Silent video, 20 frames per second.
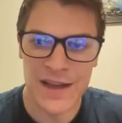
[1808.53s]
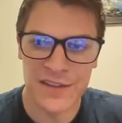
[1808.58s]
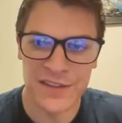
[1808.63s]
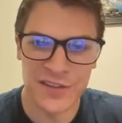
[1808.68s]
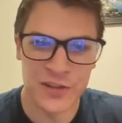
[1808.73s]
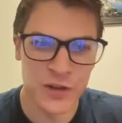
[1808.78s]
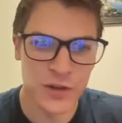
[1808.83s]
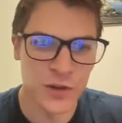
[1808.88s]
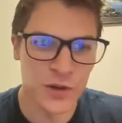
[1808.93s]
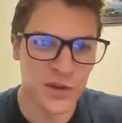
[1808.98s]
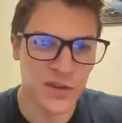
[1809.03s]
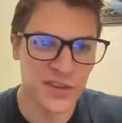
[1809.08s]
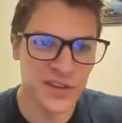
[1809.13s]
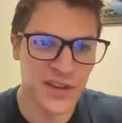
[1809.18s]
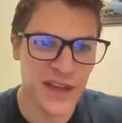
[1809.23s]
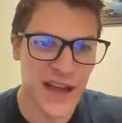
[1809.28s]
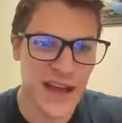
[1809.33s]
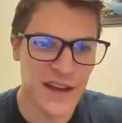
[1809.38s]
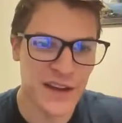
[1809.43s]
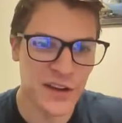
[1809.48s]
So
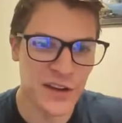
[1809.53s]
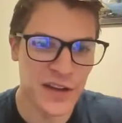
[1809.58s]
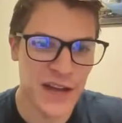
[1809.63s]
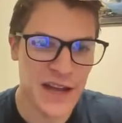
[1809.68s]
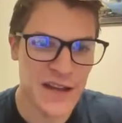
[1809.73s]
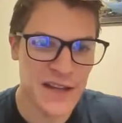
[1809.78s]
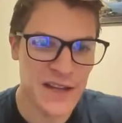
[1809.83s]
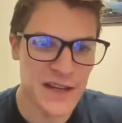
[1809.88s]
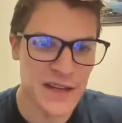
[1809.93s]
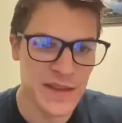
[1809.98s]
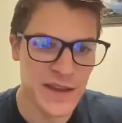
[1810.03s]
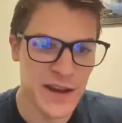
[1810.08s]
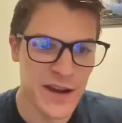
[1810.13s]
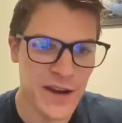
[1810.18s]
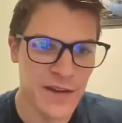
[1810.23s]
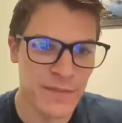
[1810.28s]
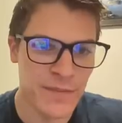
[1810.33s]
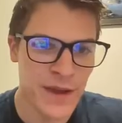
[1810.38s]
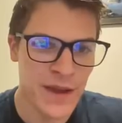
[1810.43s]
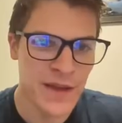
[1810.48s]
Olsta had a good idea
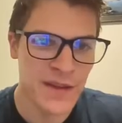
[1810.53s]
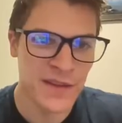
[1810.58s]
there.